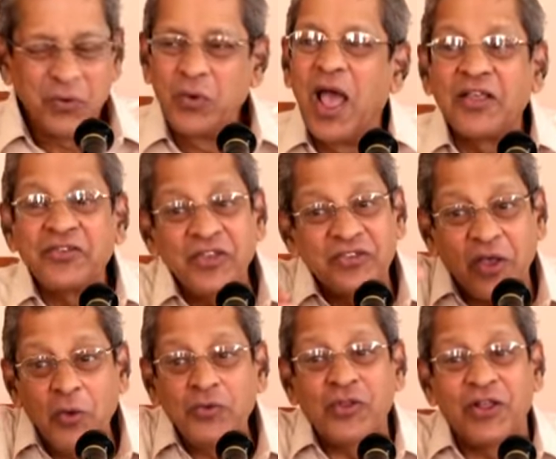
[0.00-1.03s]
who has his
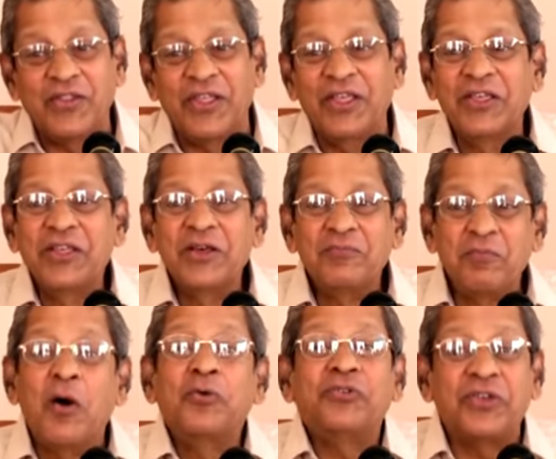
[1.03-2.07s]
house on the
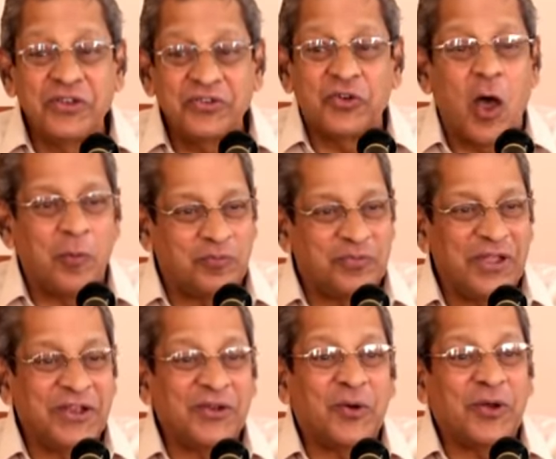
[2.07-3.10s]
mountain top
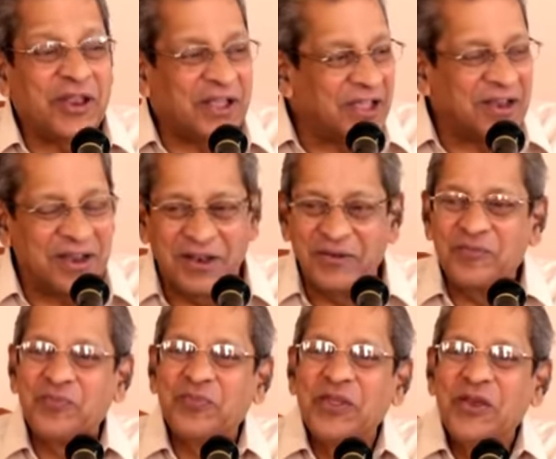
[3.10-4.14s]
in Kodaikanal.
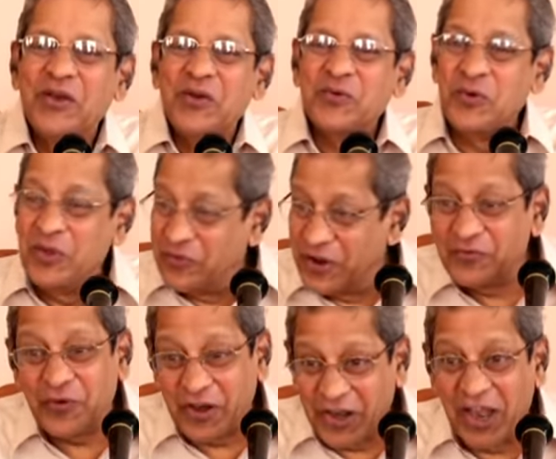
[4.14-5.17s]
We
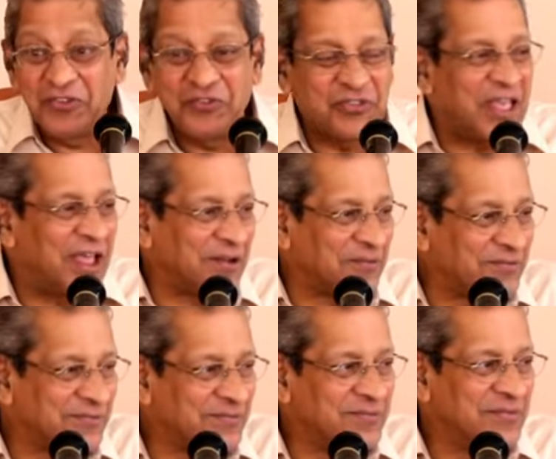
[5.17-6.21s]
went for lunch there.
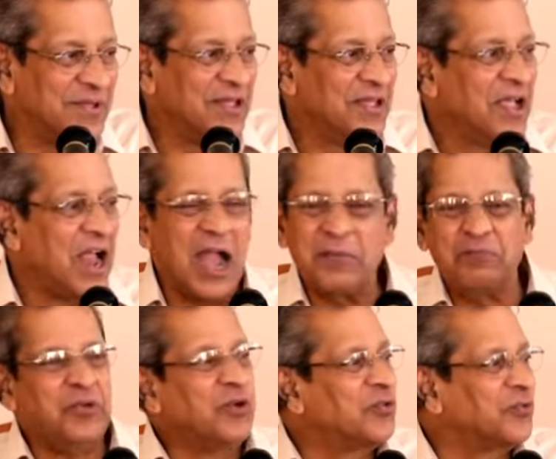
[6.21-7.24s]

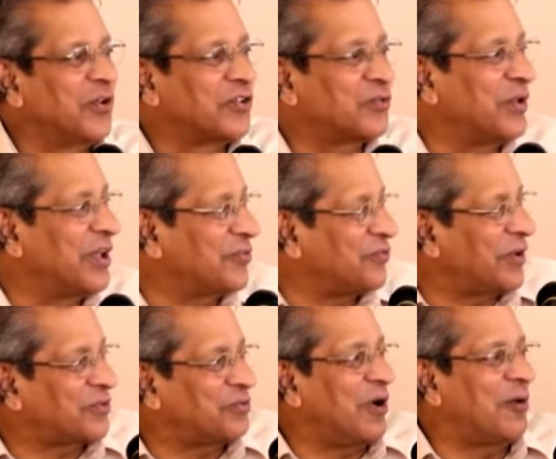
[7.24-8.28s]
And beautiful swing
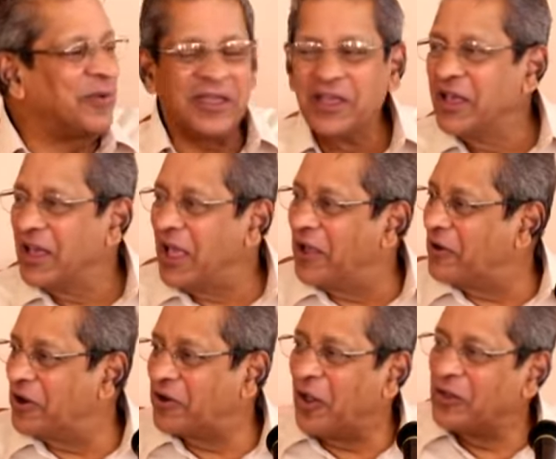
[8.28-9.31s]
for Swami. I
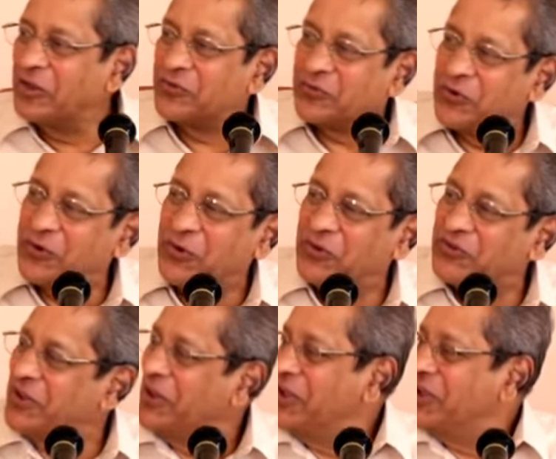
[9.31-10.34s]
got all those
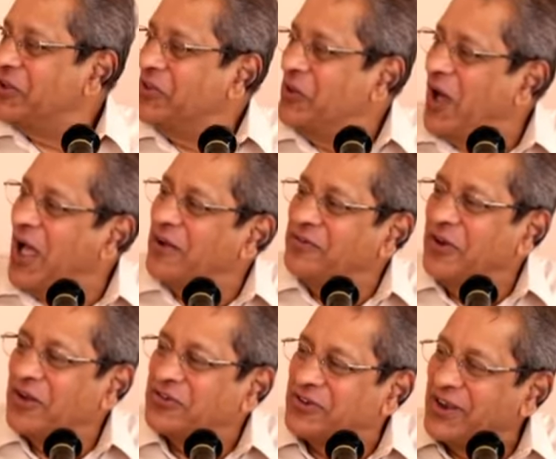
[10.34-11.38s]
photos, though I have
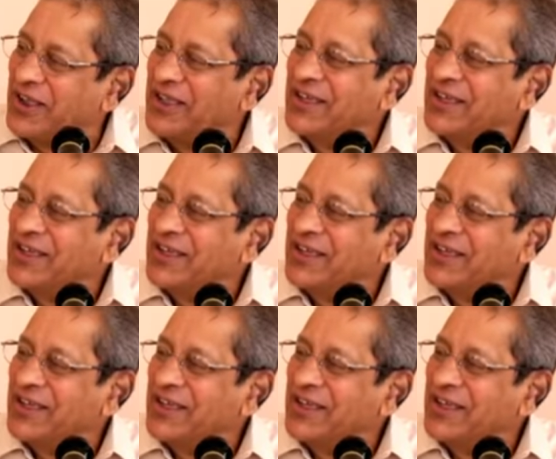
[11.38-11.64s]
not,